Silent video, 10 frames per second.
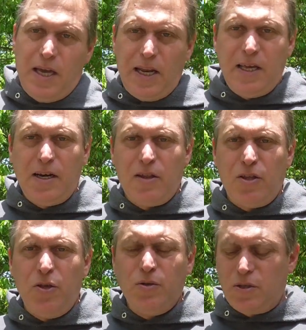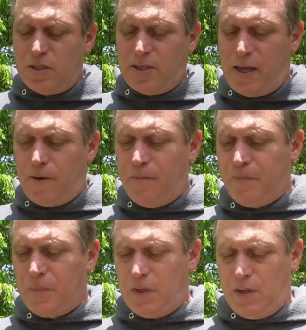Getting into the use of the saddle.
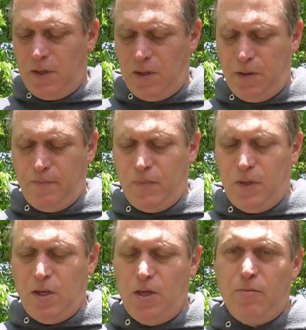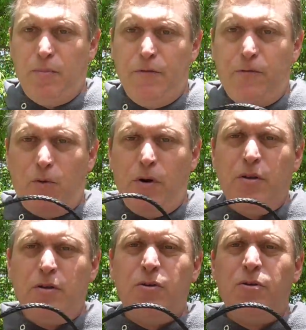Um,
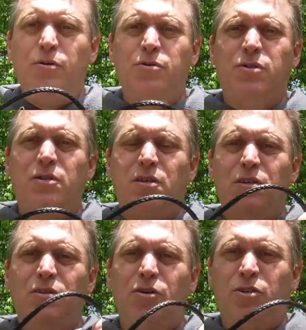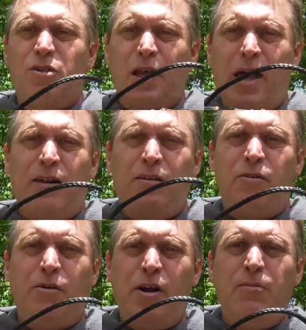before you use your saddle
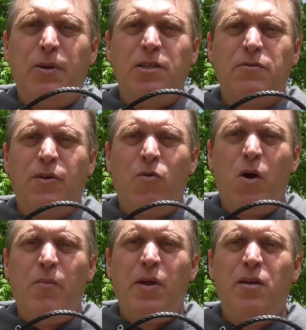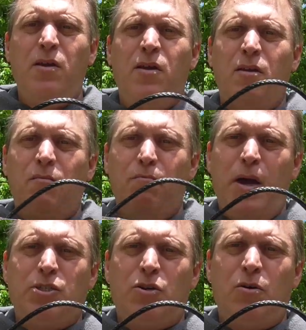or any piece of equipment,
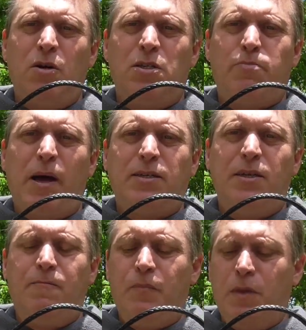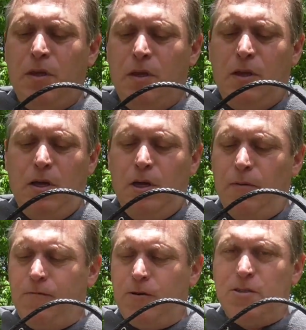make sure you inspect it.
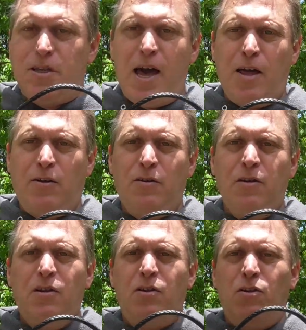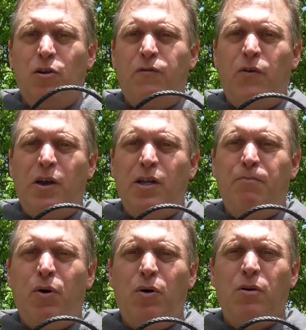Um, for a saddle, look for
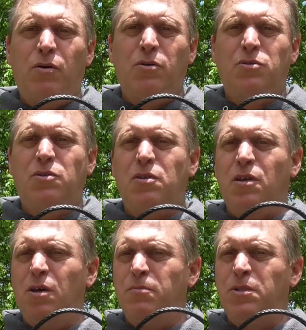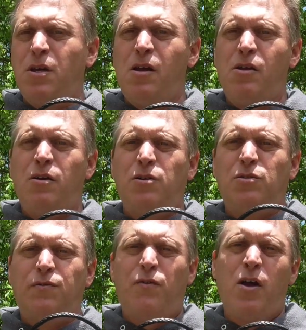any pulls, um,
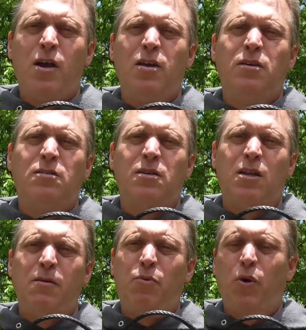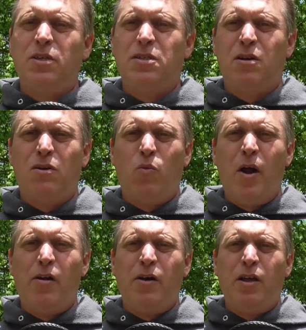tears, frays, any points that are
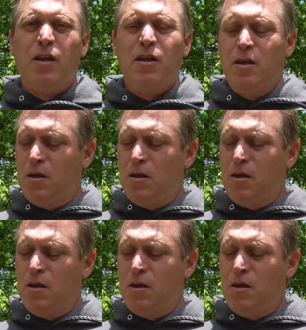wearing.